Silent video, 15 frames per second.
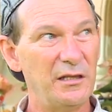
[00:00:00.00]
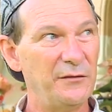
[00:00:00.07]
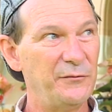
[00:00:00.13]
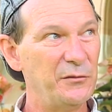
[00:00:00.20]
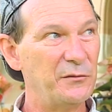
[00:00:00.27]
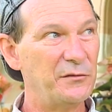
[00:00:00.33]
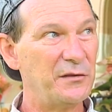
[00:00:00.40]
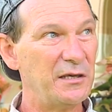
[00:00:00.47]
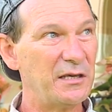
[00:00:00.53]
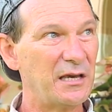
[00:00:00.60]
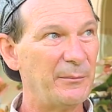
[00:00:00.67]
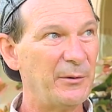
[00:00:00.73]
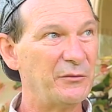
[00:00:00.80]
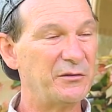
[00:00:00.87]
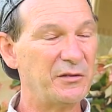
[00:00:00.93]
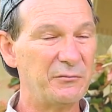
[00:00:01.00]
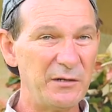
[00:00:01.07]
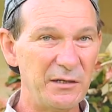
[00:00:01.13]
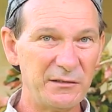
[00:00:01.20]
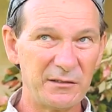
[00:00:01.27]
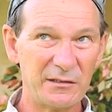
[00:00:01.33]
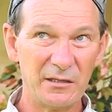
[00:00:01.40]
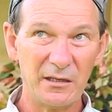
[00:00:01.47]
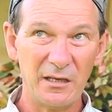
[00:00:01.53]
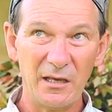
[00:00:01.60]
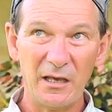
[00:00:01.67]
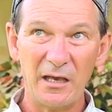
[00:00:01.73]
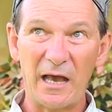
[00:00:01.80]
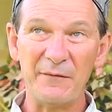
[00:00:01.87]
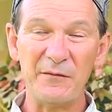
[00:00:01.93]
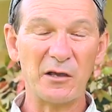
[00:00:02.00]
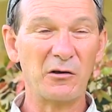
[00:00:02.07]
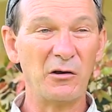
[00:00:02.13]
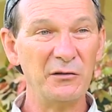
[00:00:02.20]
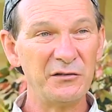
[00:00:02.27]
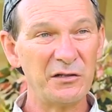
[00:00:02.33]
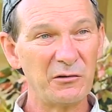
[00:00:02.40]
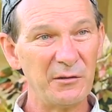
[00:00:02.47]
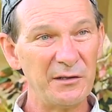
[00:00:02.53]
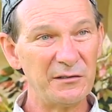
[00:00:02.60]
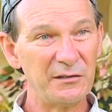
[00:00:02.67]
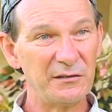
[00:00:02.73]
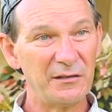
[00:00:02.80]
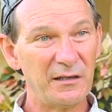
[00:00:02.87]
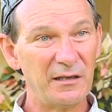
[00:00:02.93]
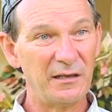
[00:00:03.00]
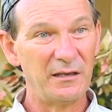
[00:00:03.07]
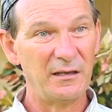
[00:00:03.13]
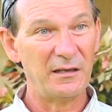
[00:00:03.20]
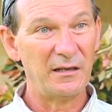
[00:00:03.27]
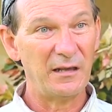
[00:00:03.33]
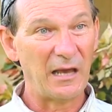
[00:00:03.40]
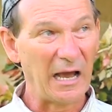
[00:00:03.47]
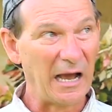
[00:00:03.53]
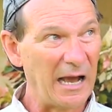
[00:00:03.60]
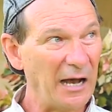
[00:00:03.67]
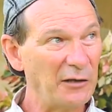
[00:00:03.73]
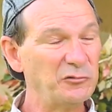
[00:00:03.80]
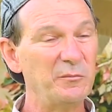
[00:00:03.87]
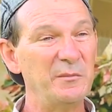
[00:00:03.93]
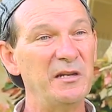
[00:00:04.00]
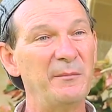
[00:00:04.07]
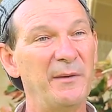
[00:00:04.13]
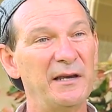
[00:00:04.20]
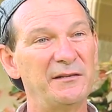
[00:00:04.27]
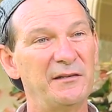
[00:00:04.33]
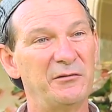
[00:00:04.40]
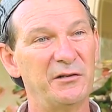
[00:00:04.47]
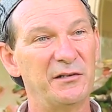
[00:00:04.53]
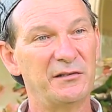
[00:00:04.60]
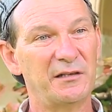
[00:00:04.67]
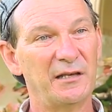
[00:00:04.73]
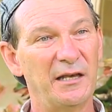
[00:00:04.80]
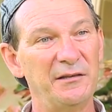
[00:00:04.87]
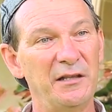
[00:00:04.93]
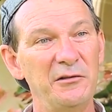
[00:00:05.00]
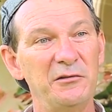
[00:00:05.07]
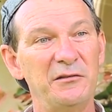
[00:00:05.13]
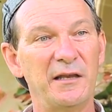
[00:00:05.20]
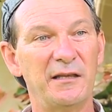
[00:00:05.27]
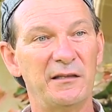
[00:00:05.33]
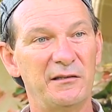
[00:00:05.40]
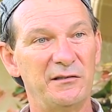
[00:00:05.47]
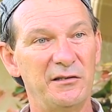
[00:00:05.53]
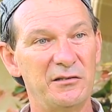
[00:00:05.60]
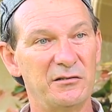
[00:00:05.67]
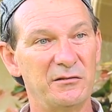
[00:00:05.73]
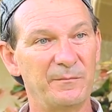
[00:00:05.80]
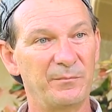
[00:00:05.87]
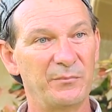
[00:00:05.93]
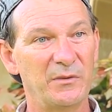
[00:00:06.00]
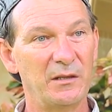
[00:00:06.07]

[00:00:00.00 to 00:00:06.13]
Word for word: if you think about the risk, and the consequences and how to minimize the risk. And then you take a decision.